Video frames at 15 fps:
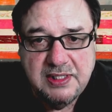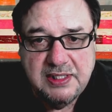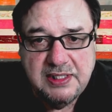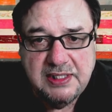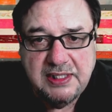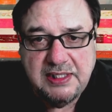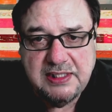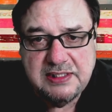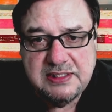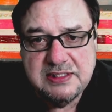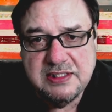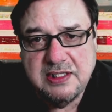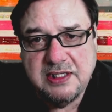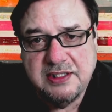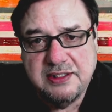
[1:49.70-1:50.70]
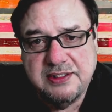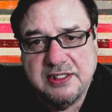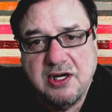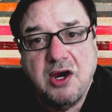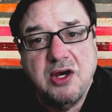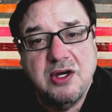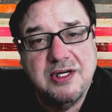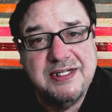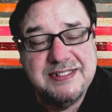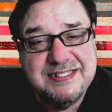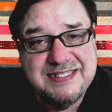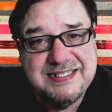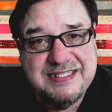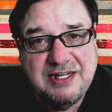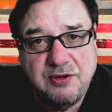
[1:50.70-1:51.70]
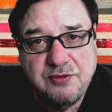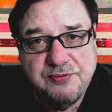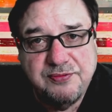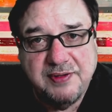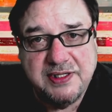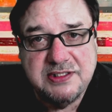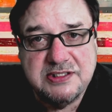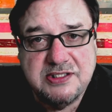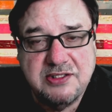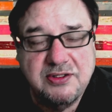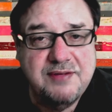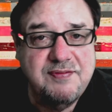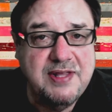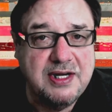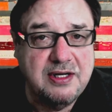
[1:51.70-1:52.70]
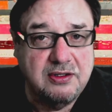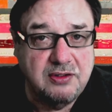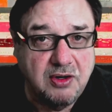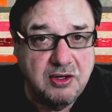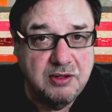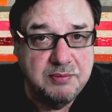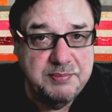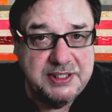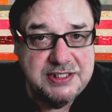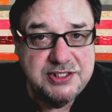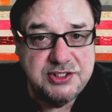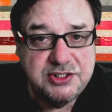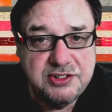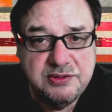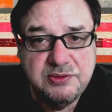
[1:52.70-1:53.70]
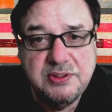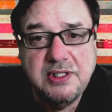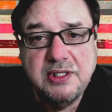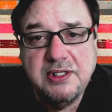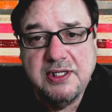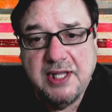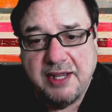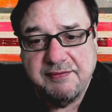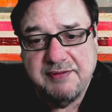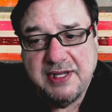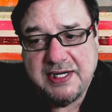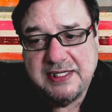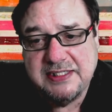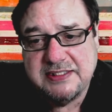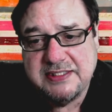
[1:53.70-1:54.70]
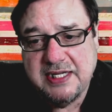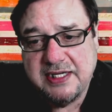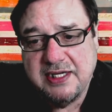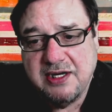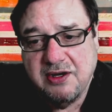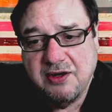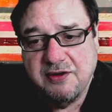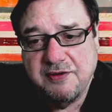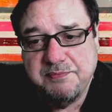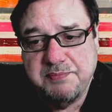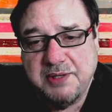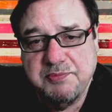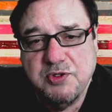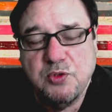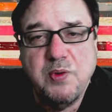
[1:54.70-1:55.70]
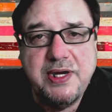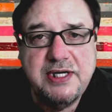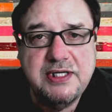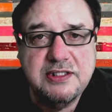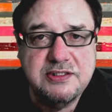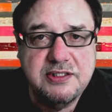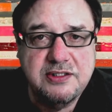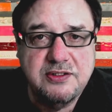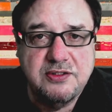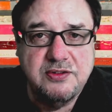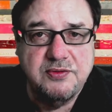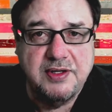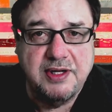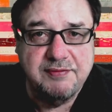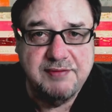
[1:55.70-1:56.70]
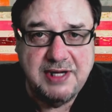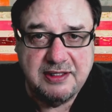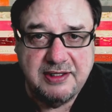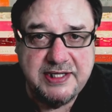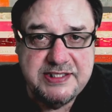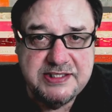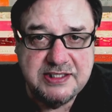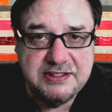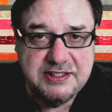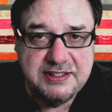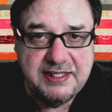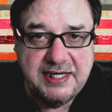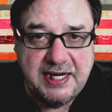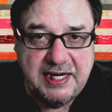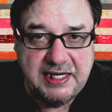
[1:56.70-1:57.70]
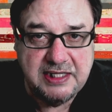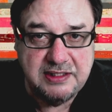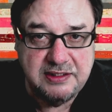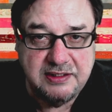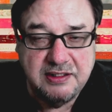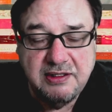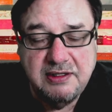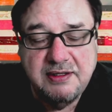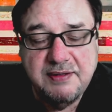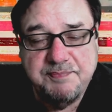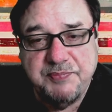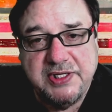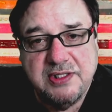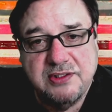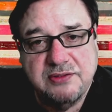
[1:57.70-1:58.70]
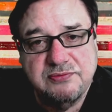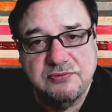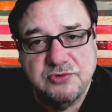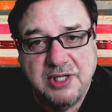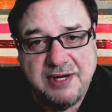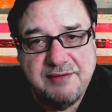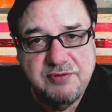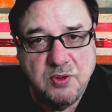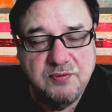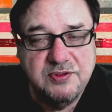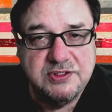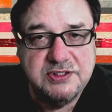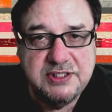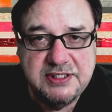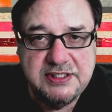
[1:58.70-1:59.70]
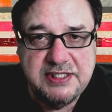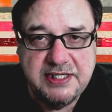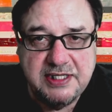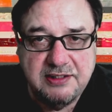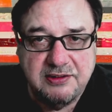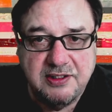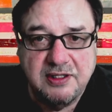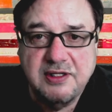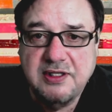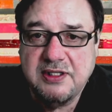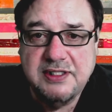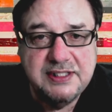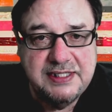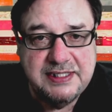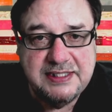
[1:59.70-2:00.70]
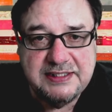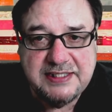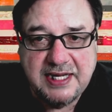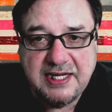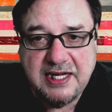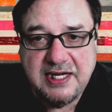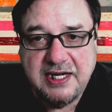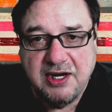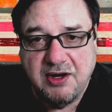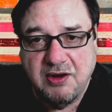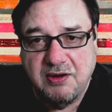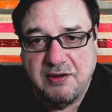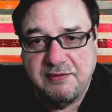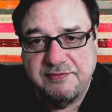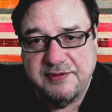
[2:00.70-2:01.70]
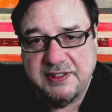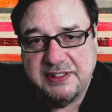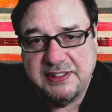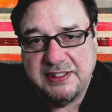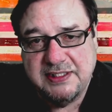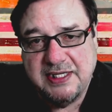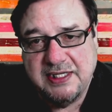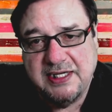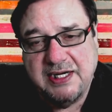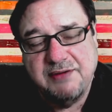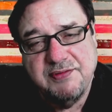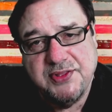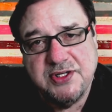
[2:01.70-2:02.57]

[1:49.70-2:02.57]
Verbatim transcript: And uh, the car itself, I still have that alarm issue I've got to get taken care of, but I'm going to wait until I've got license in hand. And then I'll drive it over to the dealer, get it taken care of, and everything